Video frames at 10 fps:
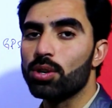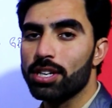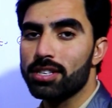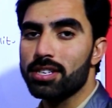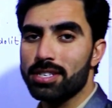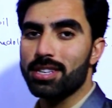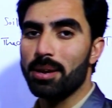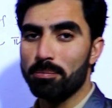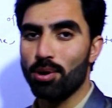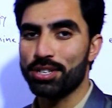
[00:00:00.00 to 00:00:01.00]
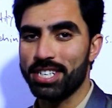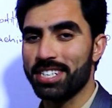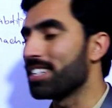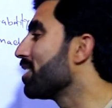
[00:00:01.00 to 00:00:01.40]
Okay, this is the important